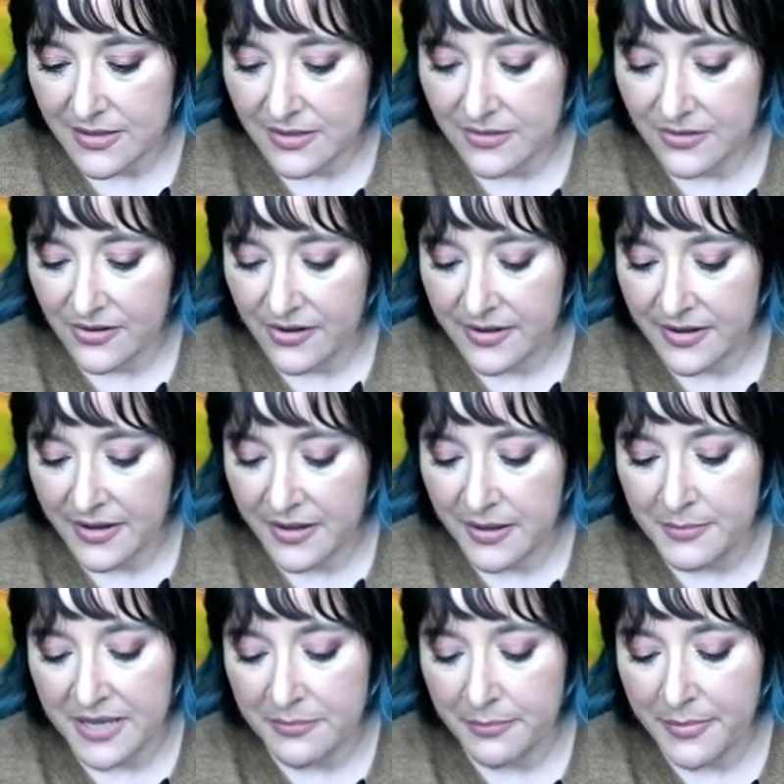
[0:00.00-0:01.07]
I'm gonna come
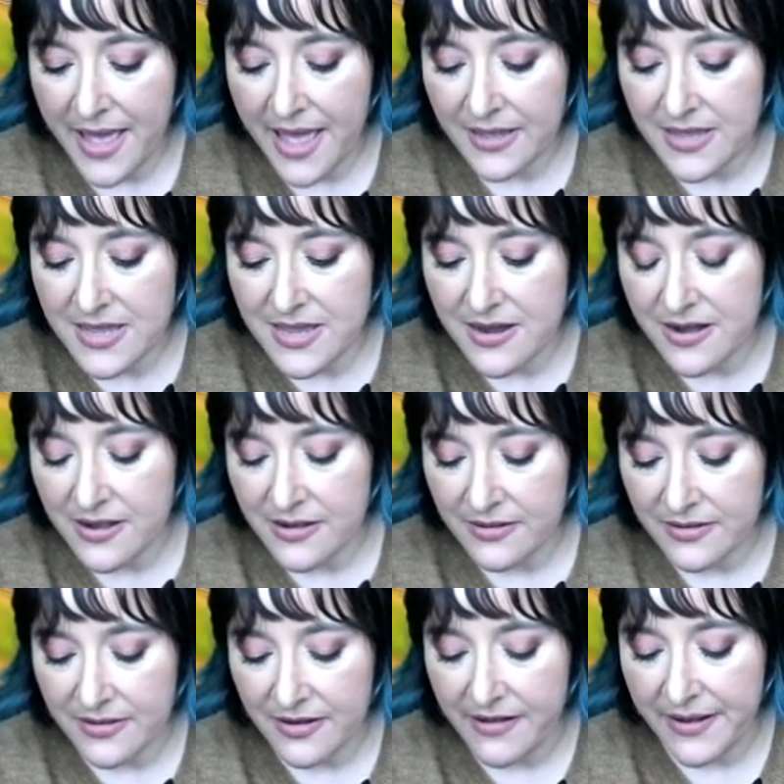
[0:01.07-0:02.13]
on back here.
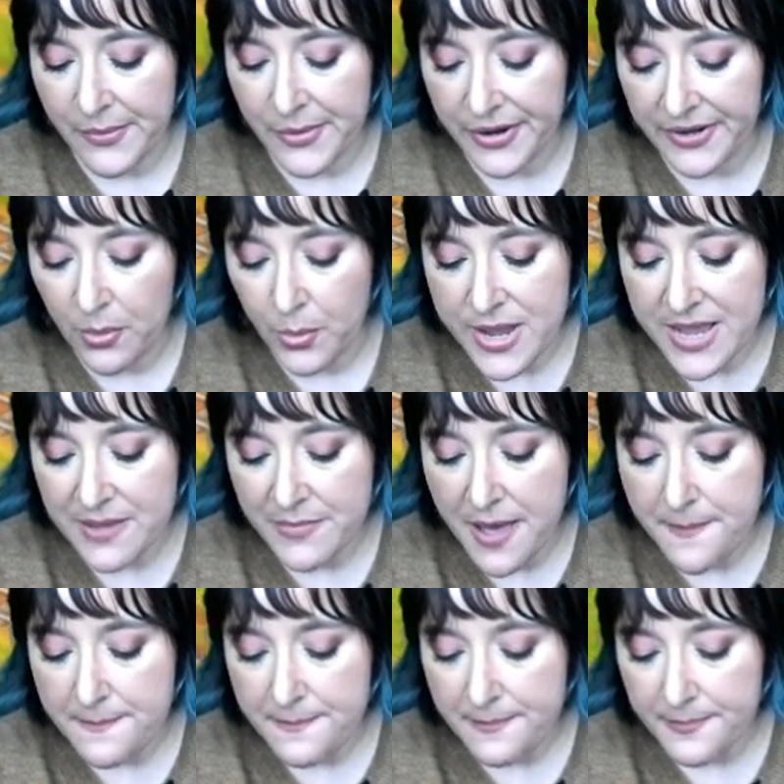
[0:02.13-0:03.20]
All right, we're gonna wake them up.